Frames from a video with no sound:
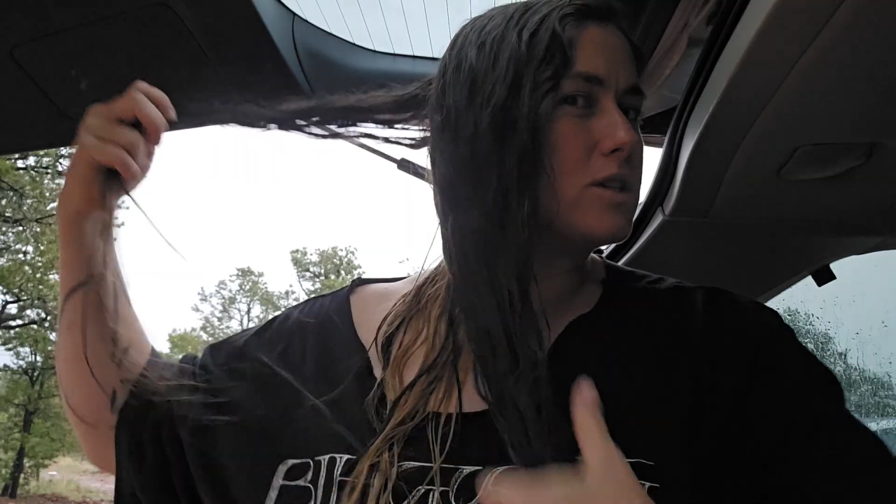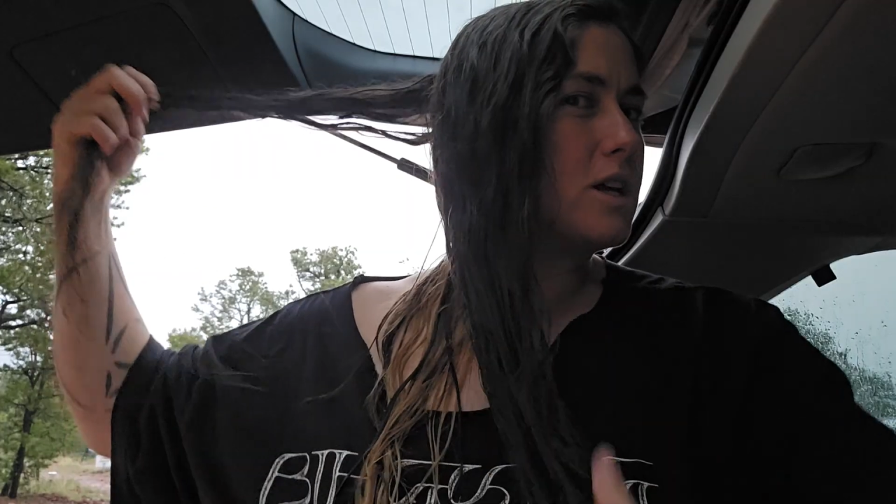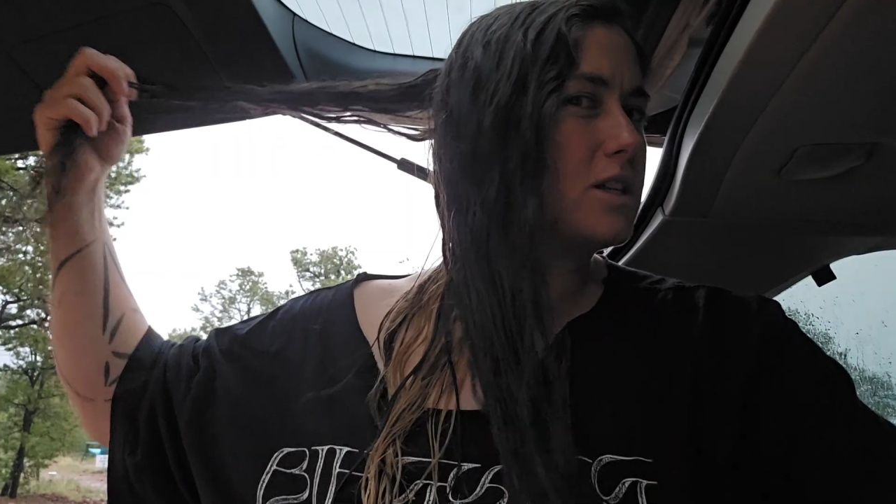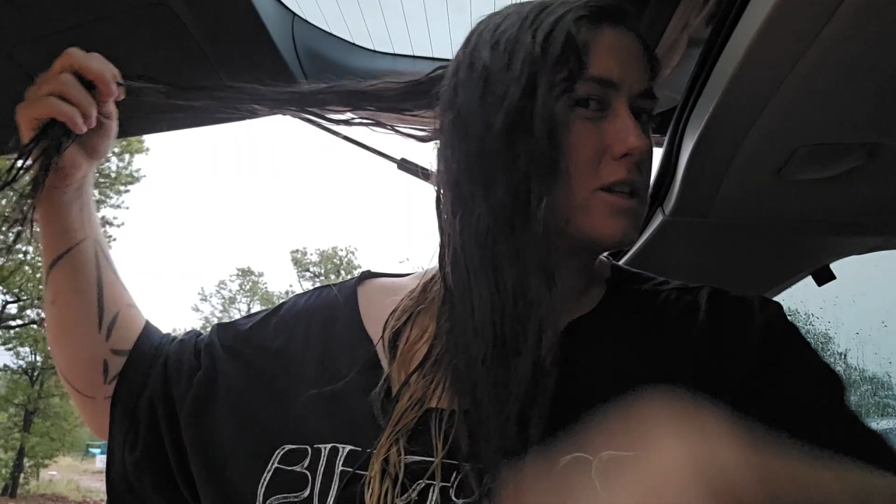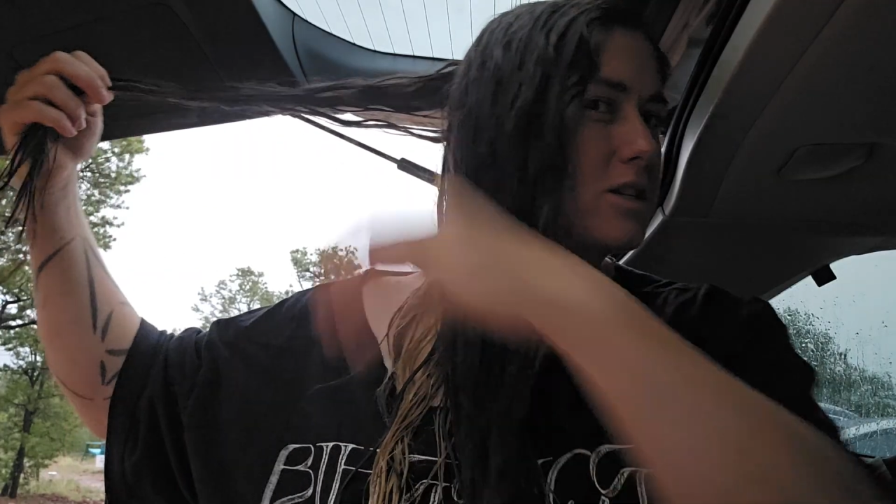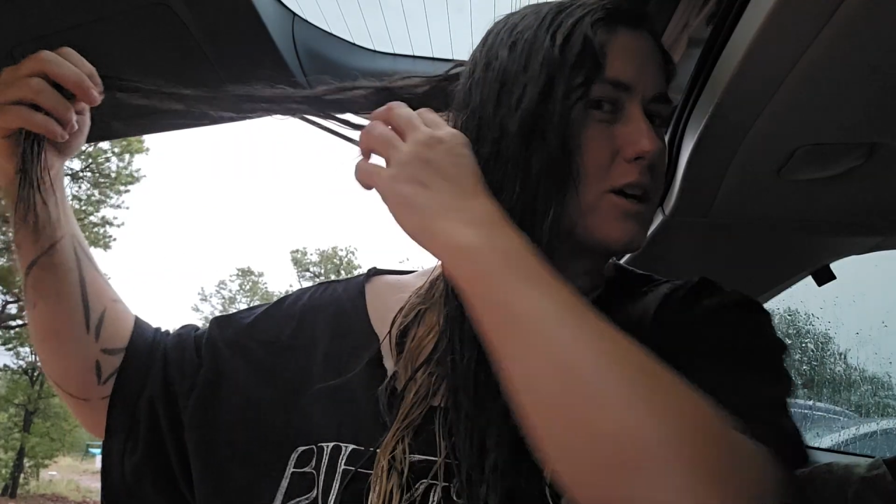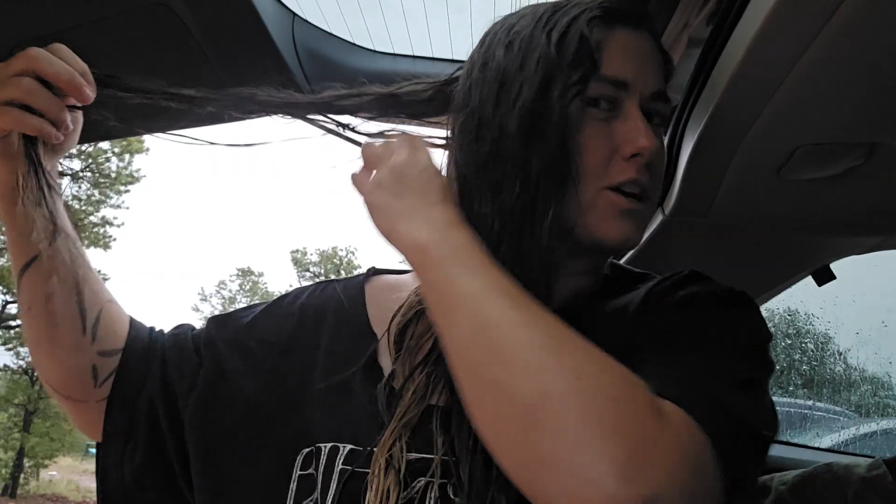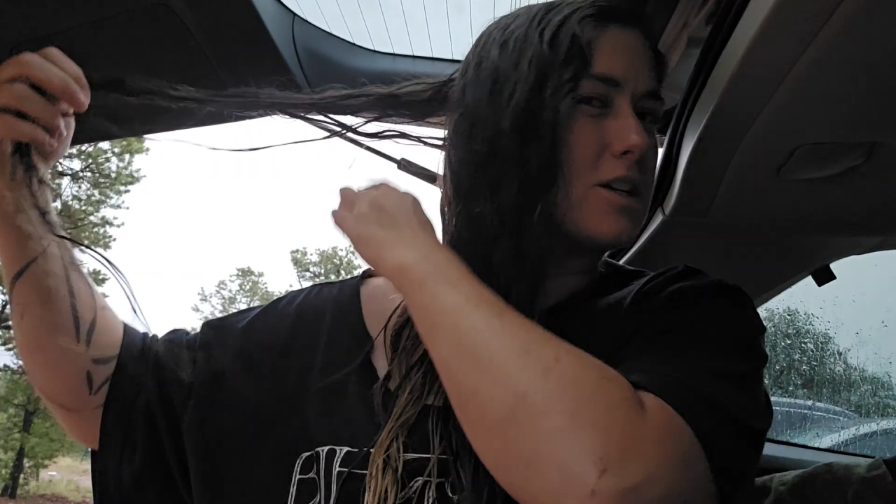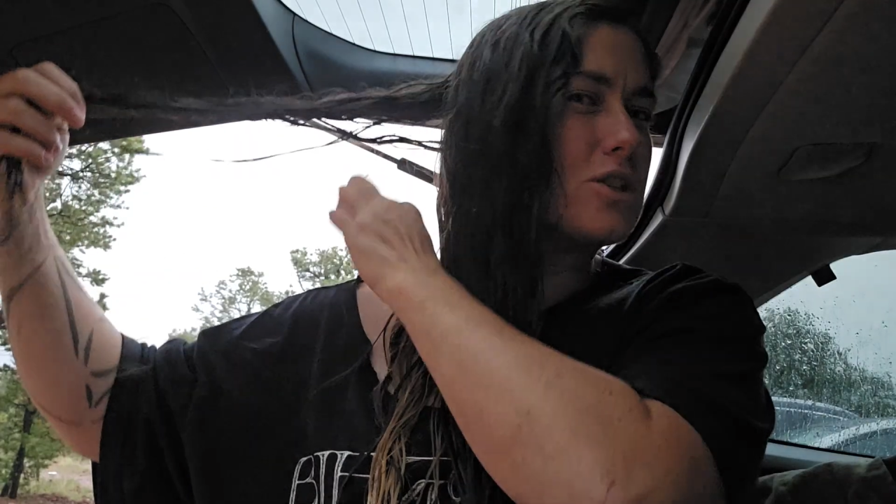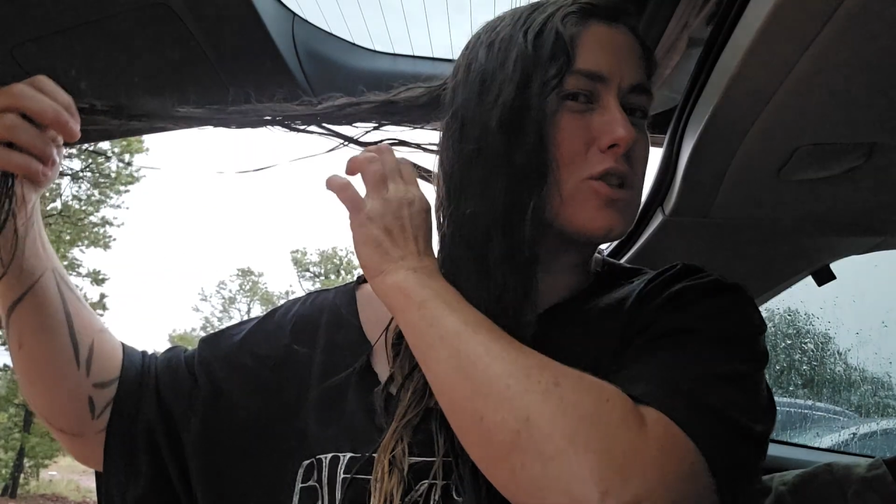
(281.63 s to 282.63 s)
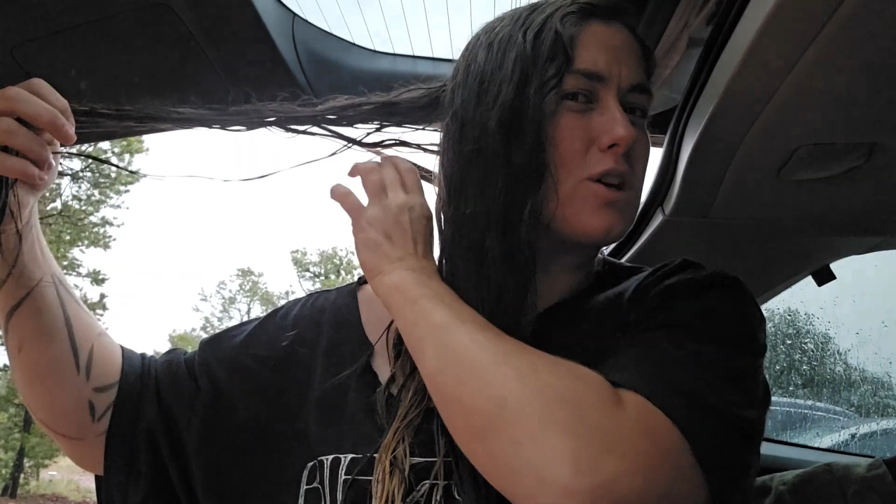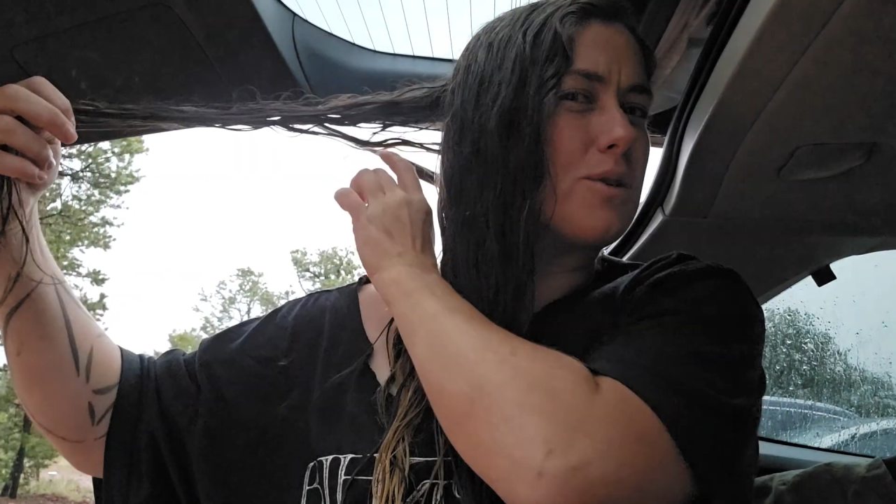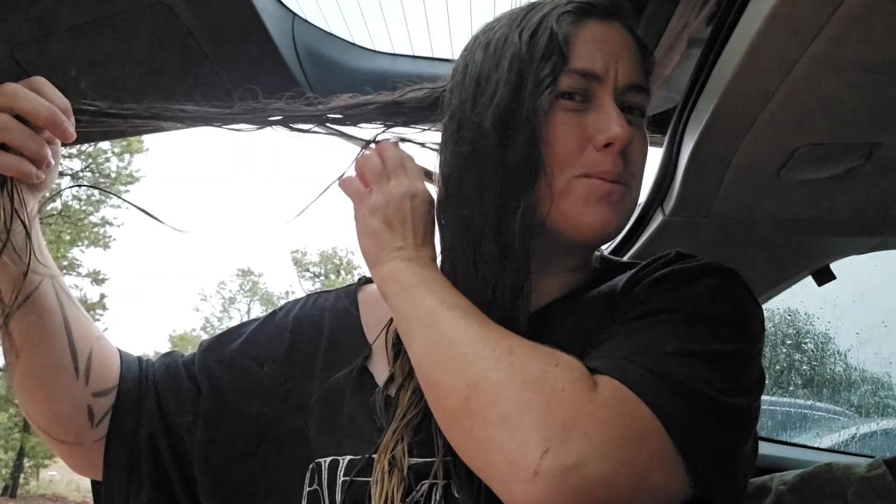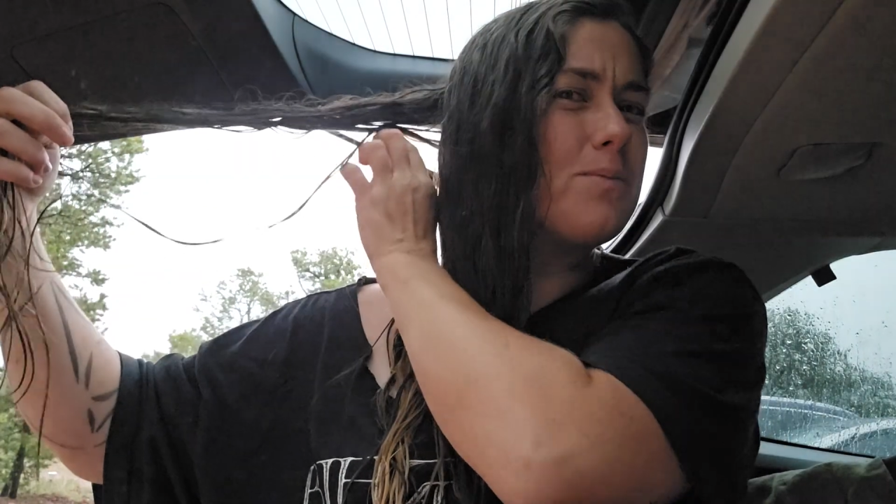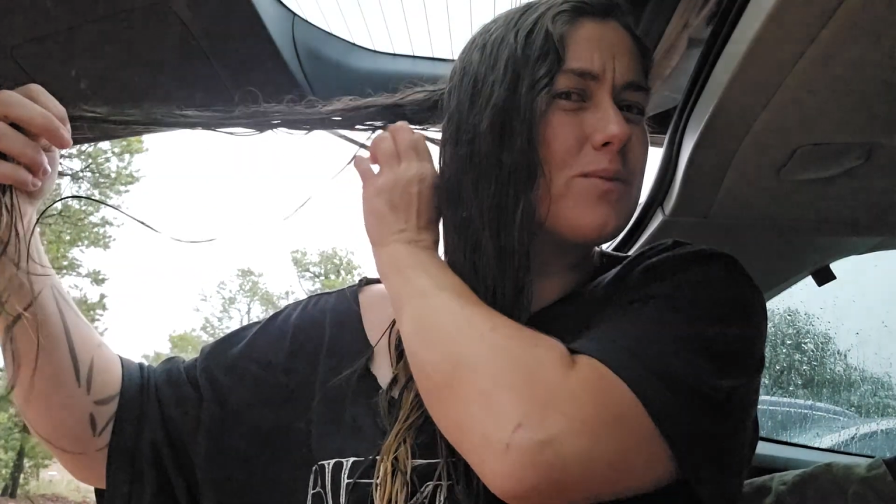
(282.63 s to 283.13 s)
is necessary,
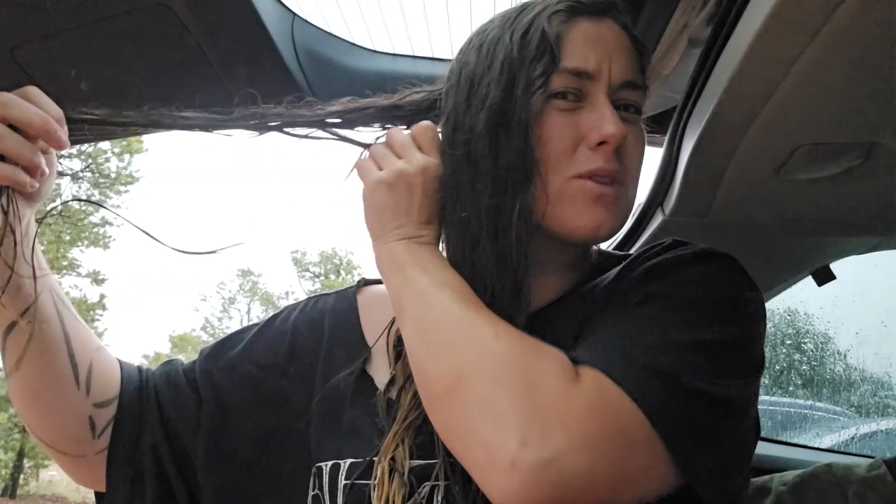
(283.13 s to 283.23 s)
so